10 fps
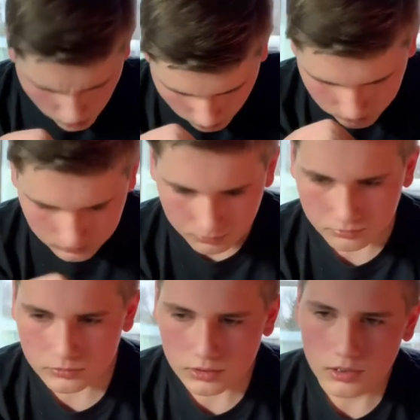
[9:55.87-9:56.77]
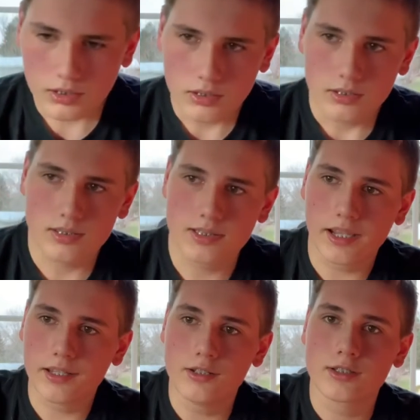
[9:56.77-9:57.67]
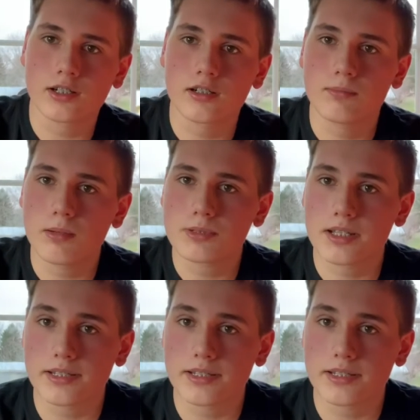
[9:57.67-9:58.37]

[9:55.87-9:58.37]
The second you turn them upside